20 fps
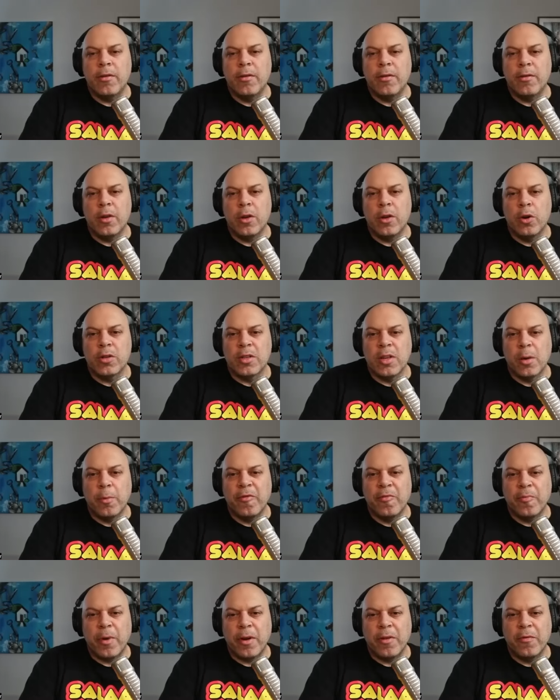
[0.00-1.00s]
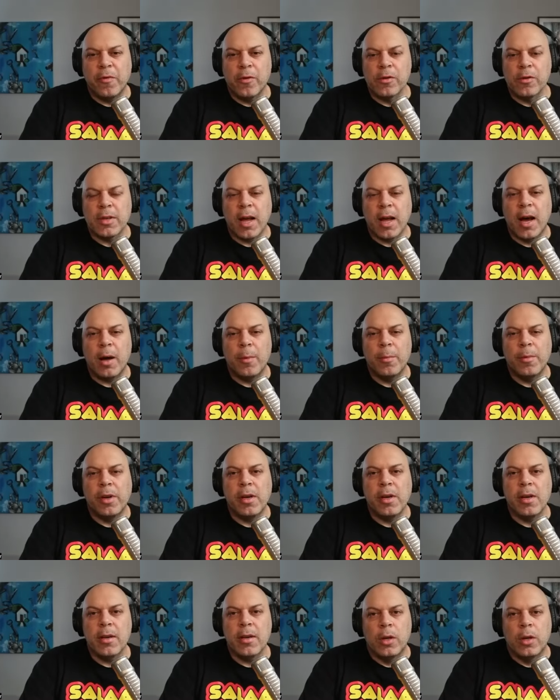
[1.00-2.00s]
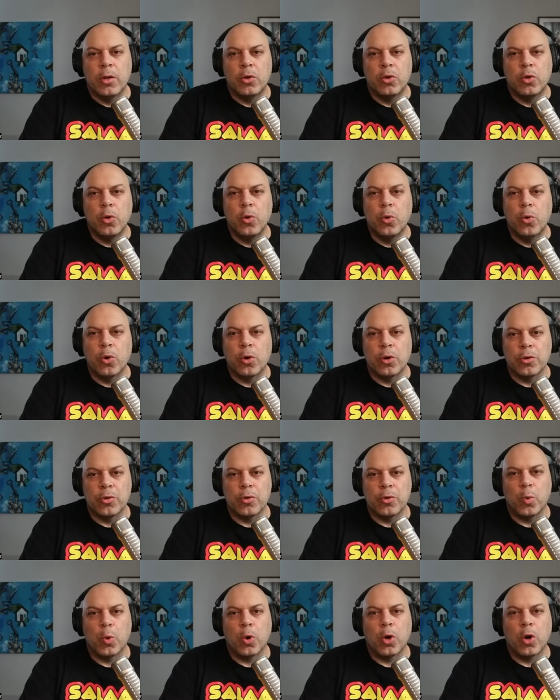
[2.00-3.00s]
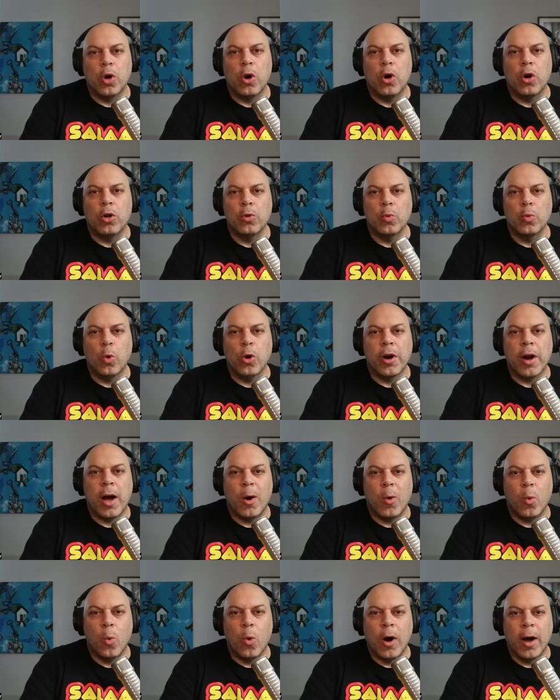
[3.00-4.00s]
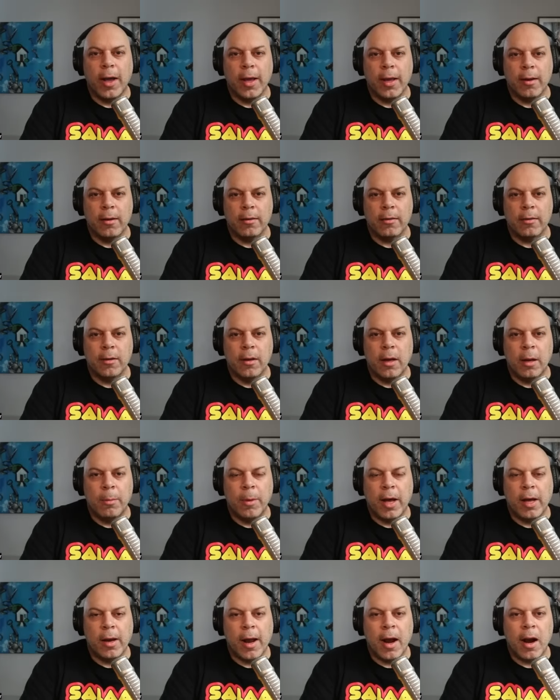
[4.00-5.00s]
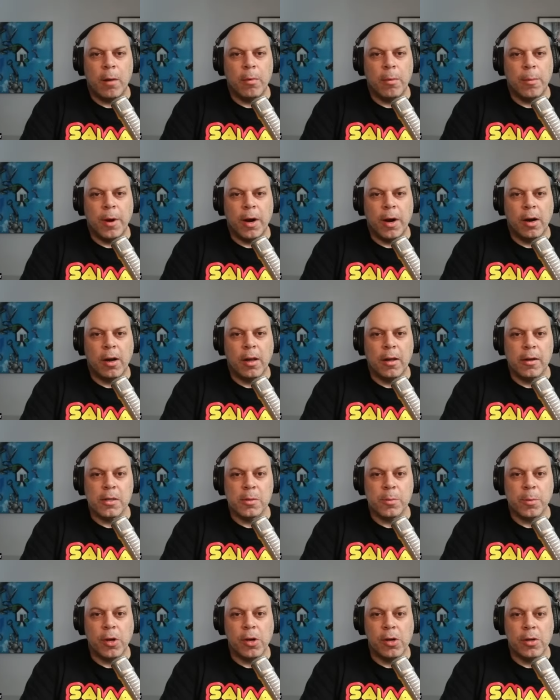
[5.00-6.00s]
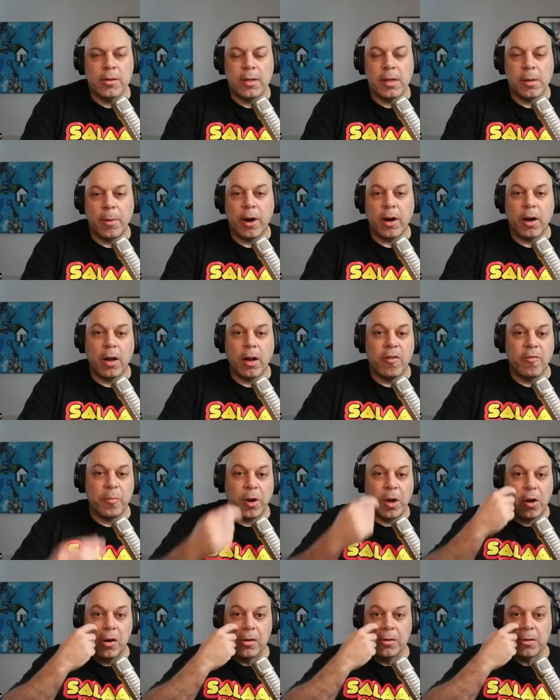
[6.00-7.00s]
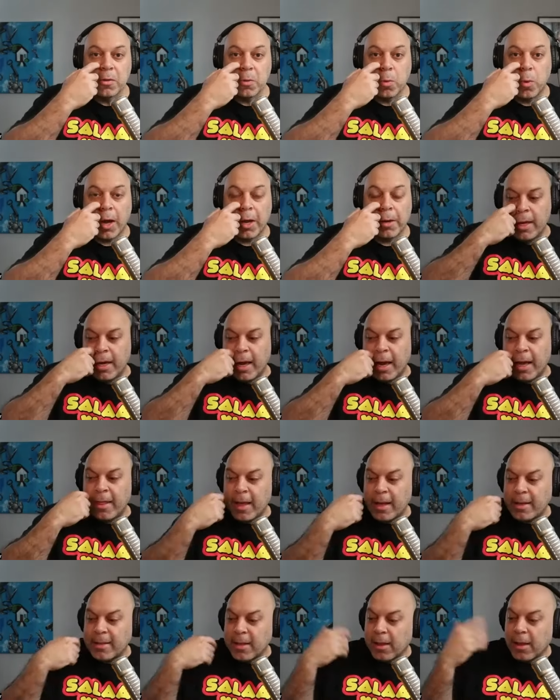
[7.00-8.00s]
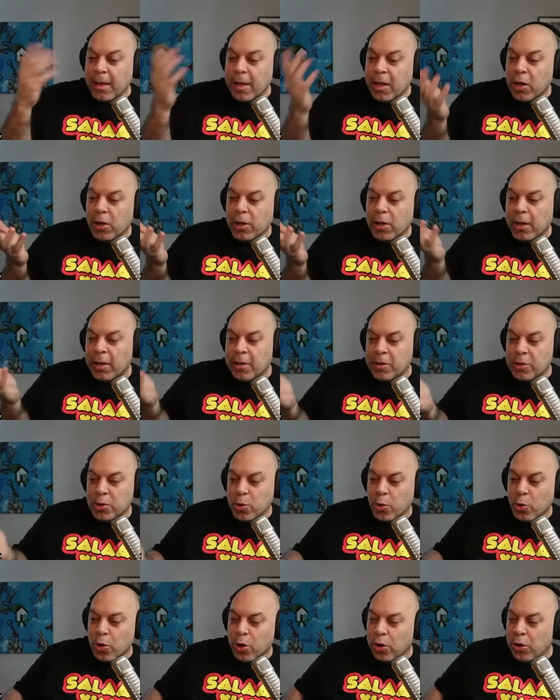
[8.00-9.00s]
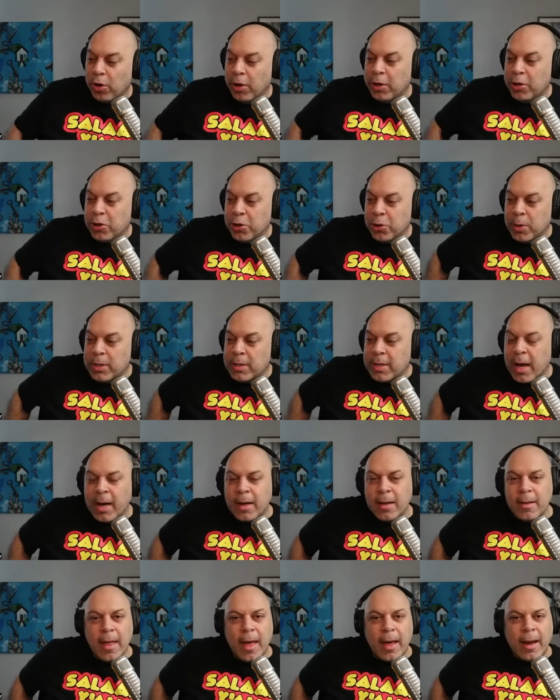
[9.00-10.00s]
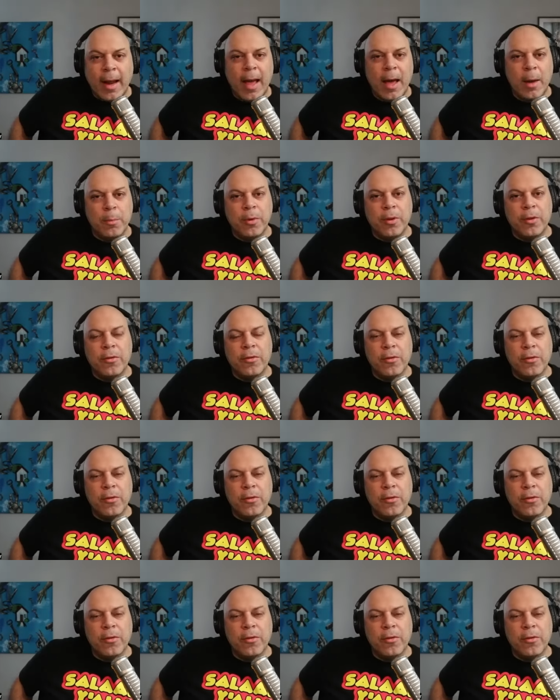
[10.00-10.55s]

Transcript: You know, some of my first comedy tours were called "We're Not White." about Arab Americans because the American government calls us white. And that's a legal and historical issue, is how that happened.